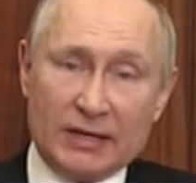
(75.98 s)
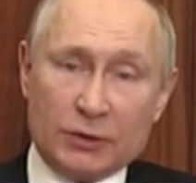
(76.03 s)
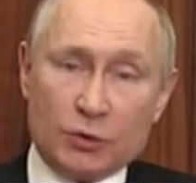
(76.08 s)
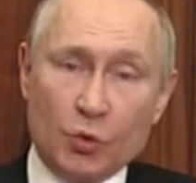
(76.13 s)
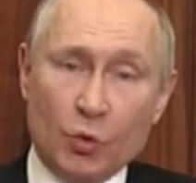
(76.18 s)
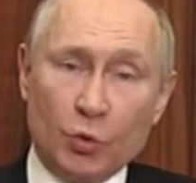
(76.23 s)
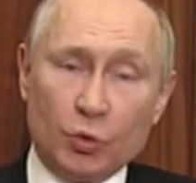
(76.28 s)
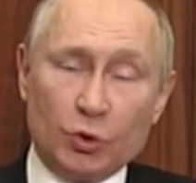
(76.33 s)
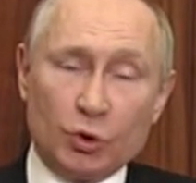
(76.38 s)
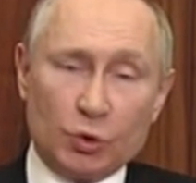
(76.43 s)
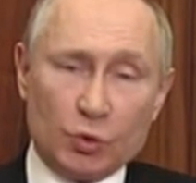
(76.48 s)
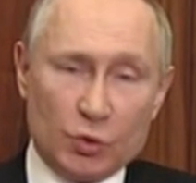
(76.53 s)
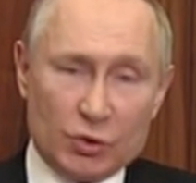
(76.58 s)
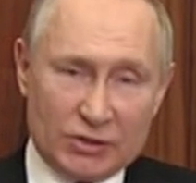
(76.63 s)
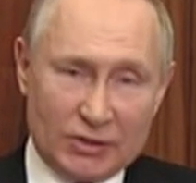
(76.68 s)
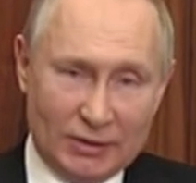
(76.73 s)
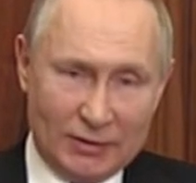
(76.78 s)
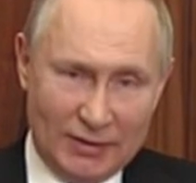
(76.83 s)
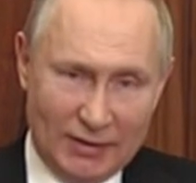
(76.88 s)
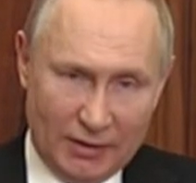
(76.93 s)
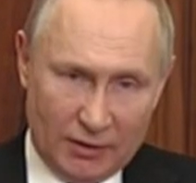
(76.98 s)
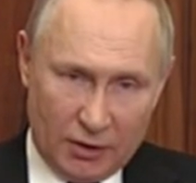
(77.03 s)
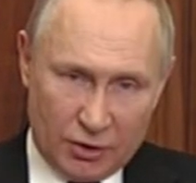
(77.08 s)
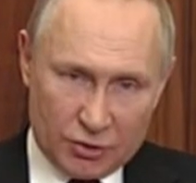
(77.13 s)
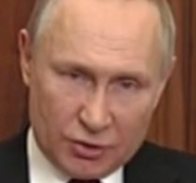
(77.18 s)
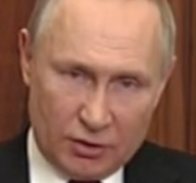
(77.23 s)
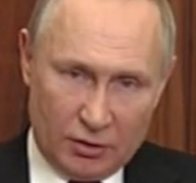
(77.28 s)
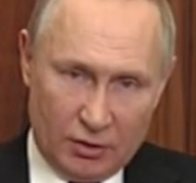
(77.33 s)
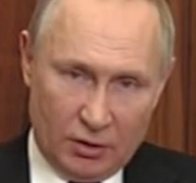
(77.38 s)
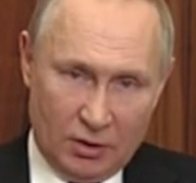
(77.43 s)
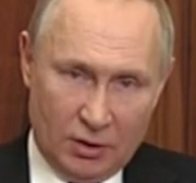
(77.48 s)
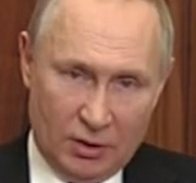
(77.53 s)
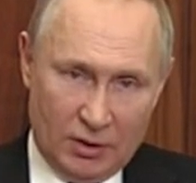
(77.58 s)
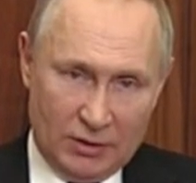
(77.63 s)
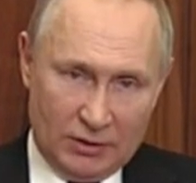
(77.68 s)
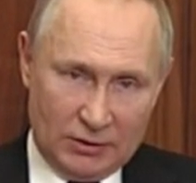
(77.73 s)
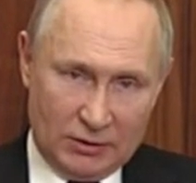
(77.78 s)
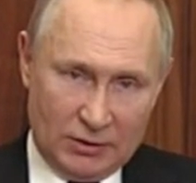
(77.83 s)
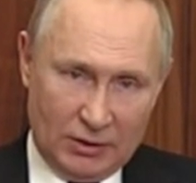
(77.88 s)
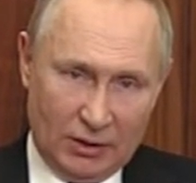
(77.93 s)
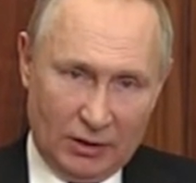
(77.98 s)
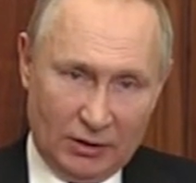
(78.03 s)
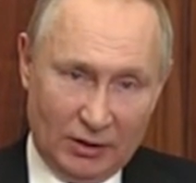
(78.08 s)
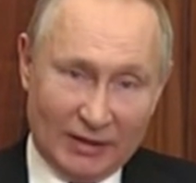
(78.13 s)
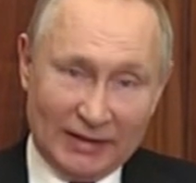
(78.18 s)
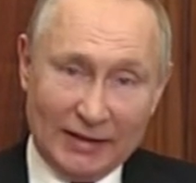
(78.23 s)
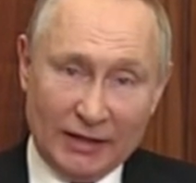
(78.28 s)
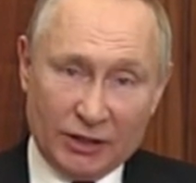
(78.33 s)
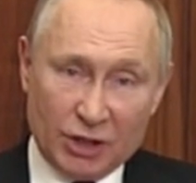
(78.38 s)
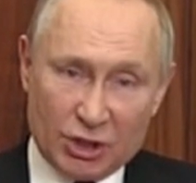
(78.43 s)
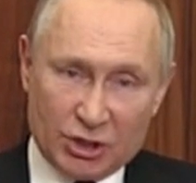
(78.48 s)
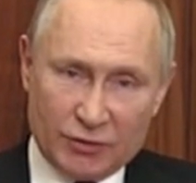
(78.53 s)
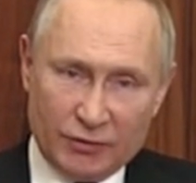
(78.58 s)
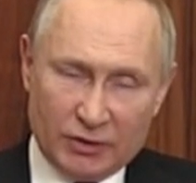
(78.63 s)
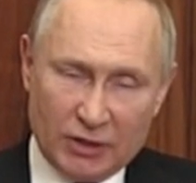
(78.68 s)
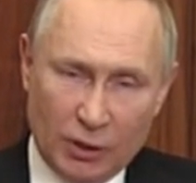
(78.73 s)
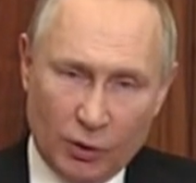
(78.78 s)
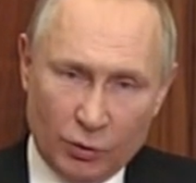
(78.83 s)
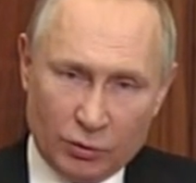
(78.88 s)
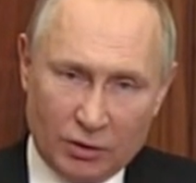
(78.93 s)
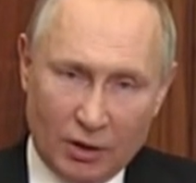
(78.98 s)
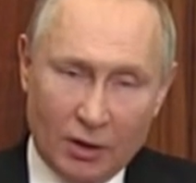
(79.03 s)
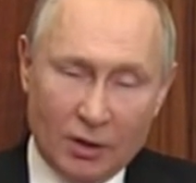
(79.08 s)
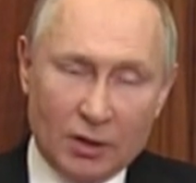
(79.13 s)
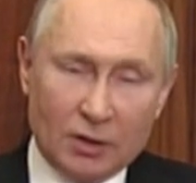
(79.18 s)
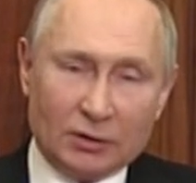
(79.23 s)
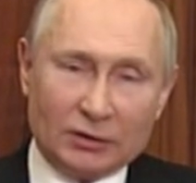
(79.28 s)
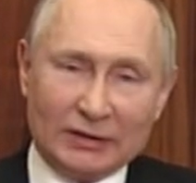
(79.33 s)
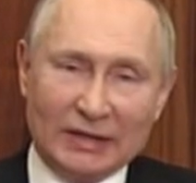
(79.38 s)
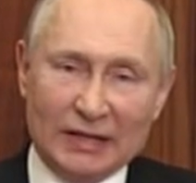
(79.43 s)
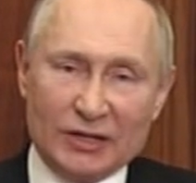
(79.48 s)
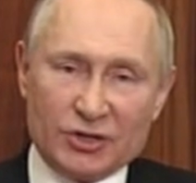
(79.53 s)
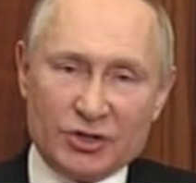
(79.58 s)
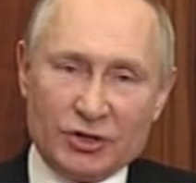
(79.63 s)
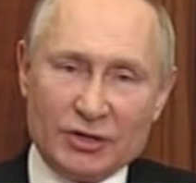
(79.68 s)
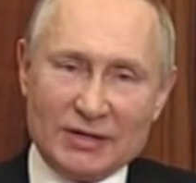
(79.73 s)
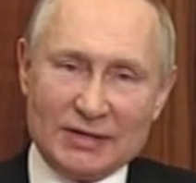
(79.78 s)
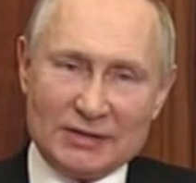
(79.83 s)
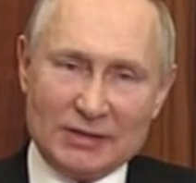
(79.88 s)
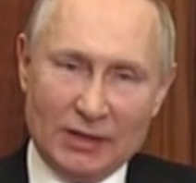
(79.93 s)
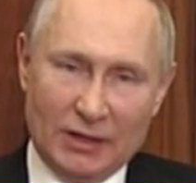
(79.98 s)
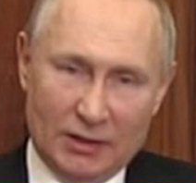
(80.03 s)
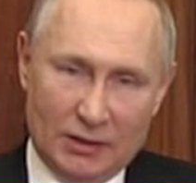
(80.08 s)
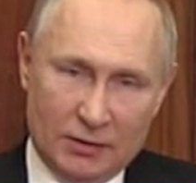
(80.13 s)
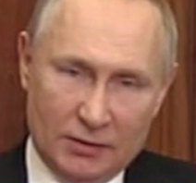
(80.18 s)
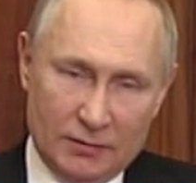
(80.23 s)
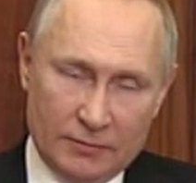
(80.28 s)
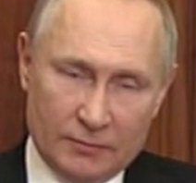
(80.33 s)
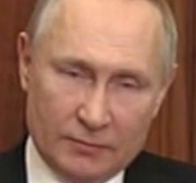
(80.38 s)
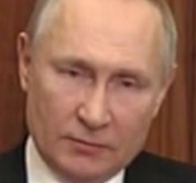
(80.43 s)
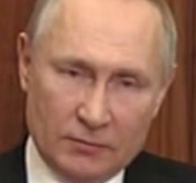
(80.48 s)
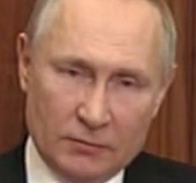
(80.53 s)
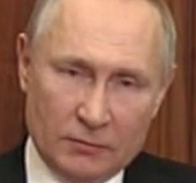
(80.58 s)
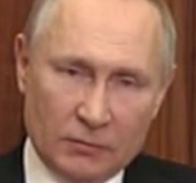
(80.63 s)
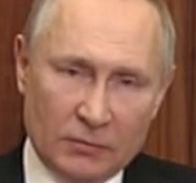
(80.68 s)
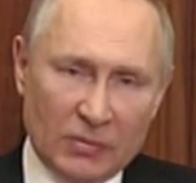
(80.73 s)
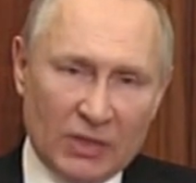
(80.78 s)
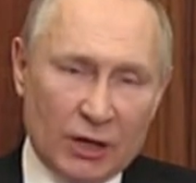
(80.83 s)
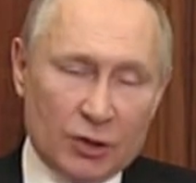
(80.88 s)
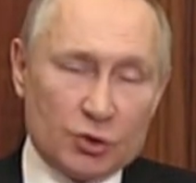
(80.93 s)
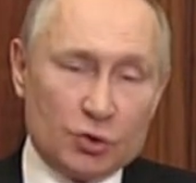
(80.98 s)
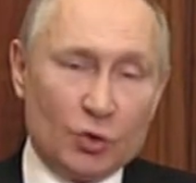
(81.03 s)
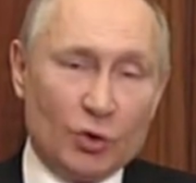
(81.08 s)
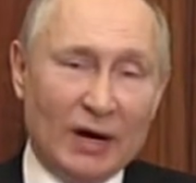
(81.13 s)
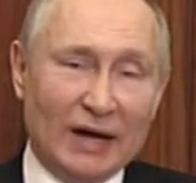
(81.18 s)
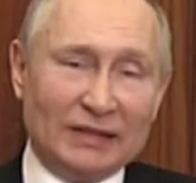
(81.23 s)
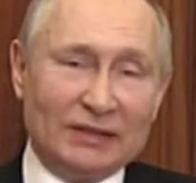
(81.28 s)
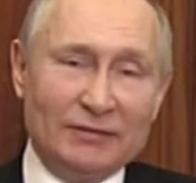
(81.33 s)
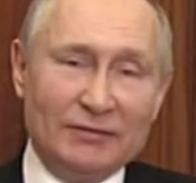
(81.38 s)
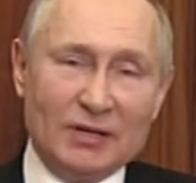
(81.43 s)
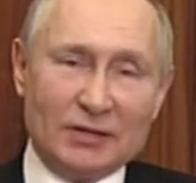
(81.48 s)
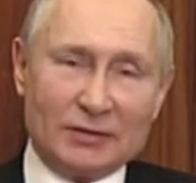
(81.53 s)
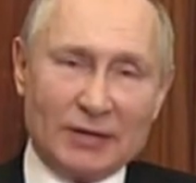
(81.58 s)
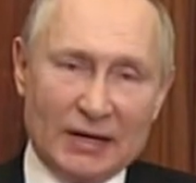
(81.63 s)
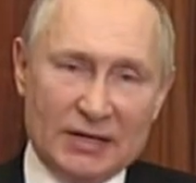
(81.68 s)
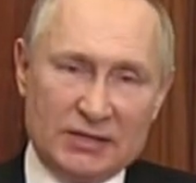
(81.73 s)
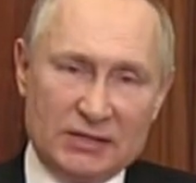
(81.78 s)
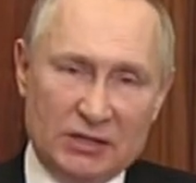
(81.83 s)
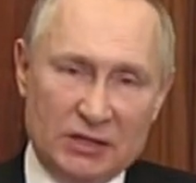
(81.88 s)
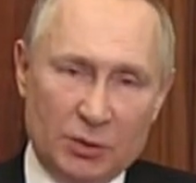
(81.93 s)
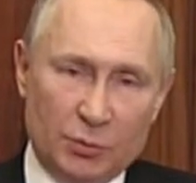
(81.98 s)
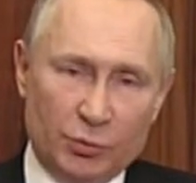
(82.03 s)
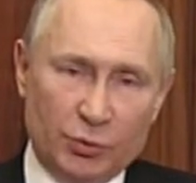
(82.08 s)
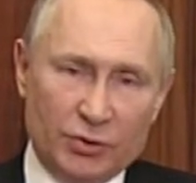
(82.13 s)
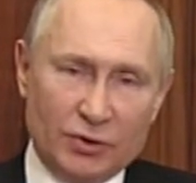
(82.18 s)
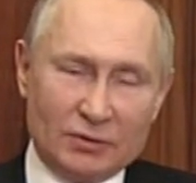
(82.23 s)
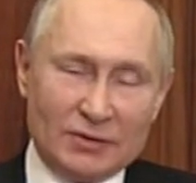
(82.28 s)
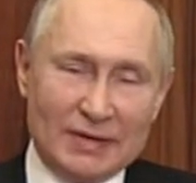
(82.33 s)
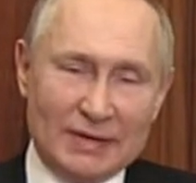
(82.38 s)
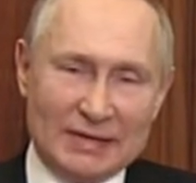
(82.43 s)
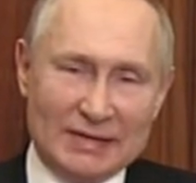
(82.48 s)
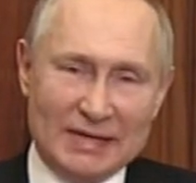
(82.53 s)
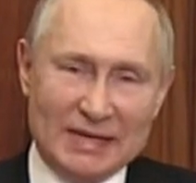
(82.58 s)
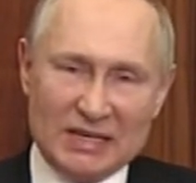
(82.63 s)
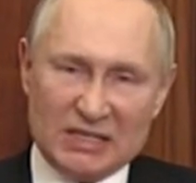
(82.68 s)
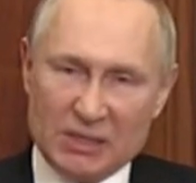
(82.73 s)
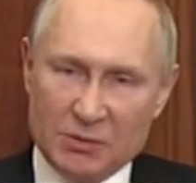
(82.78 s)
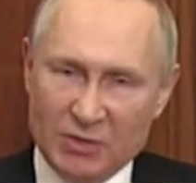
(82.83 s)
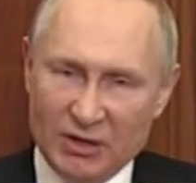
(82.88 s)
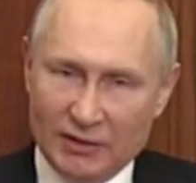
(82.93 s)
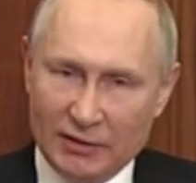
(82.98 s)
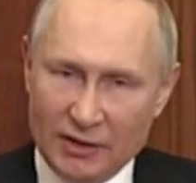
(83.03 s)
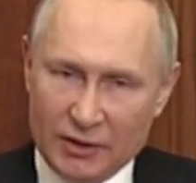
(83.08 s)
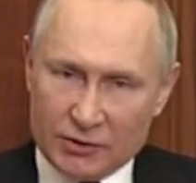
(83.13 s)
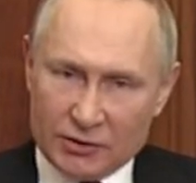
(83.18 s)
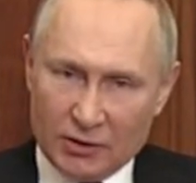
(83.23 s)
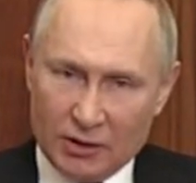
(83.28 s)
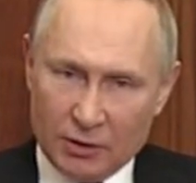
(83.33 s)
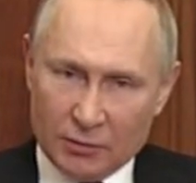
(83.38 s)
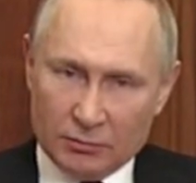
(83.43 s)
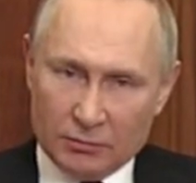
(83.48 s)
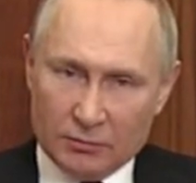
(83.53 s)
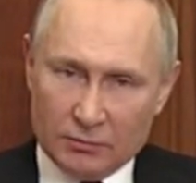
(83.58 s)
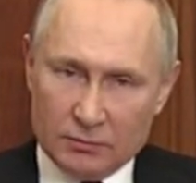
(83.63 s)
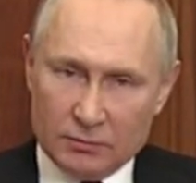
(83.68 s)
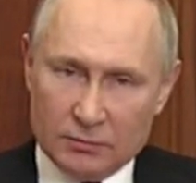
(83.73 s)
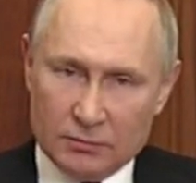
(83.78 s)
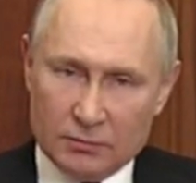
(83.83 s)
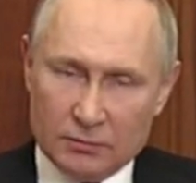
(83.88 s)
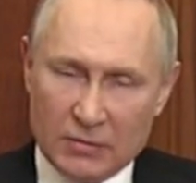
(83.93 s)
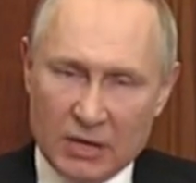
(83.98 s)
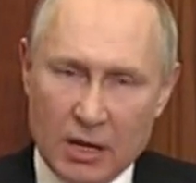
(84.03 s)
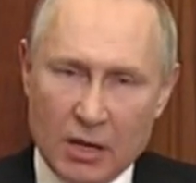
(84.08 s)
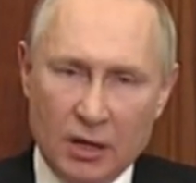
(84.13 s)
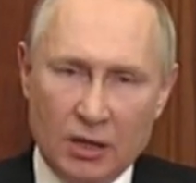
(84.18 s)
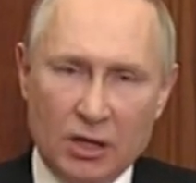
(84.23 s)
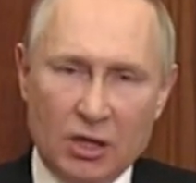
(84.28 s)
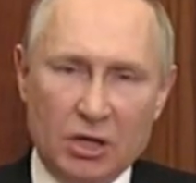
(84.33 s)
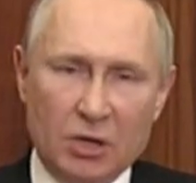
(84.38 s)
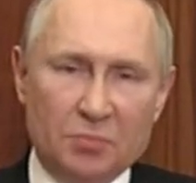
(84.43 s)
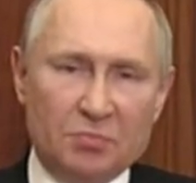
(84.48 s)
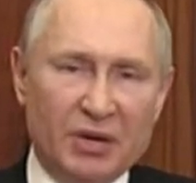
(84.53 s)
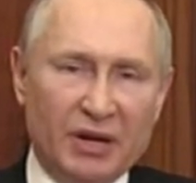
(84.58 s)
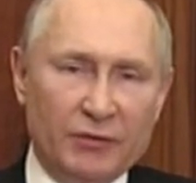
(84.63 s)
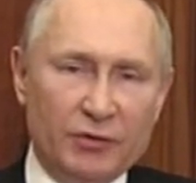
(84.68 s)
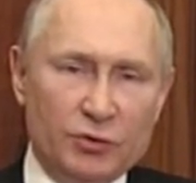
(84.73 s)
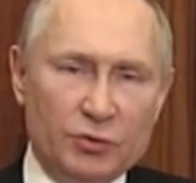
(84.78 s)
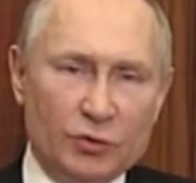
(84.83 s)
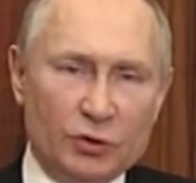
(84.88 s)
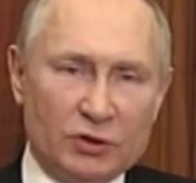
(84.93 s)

Anyone who tries to be intervene, intervene, to be a threat to our country, to our people, should know that the, Russia's response will be